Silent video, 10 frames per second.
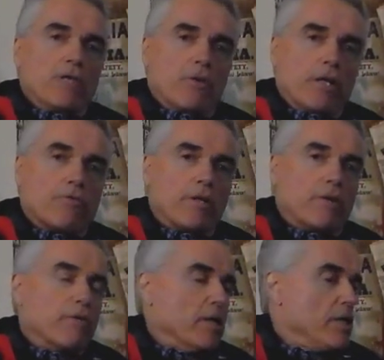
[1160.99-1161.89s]
twenty-three
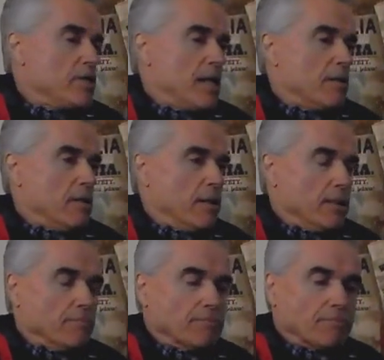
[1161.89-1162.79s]
degrees out
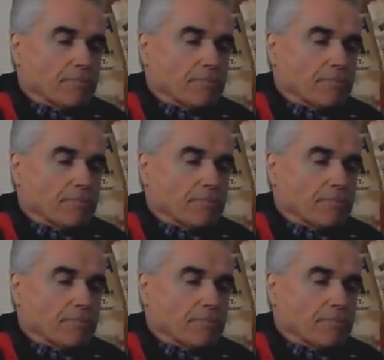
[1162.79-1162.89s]
there